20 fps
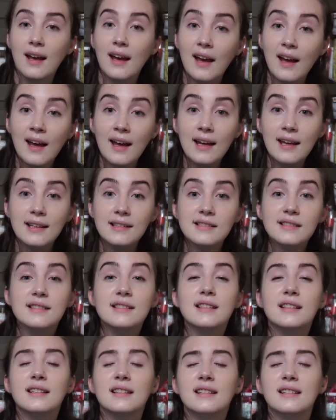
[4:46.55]
And
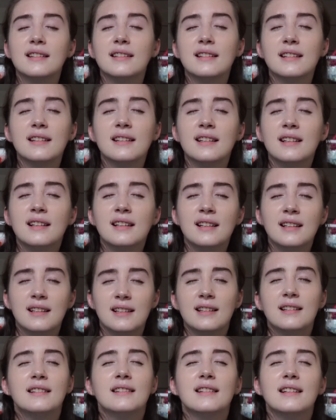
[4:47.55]

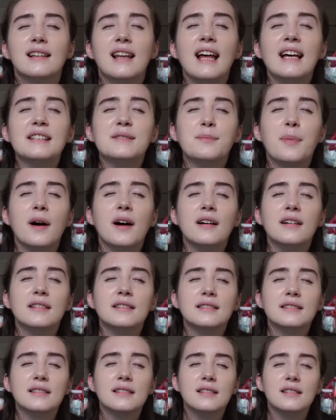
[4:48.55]
the last
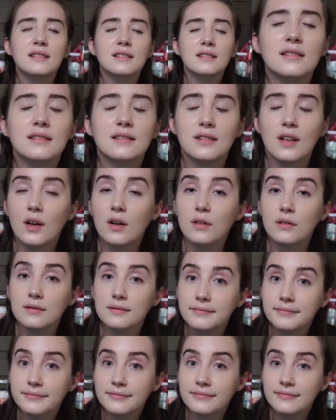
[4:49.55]
part, no,
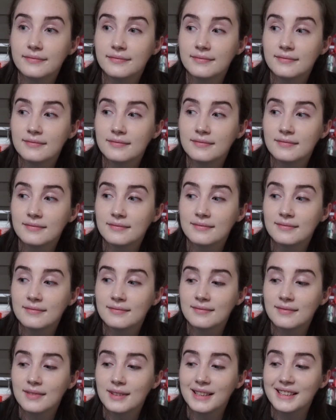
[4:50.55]

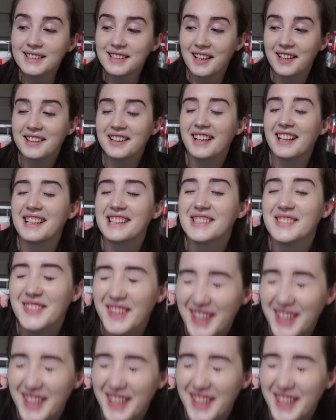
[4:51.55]
it's not the last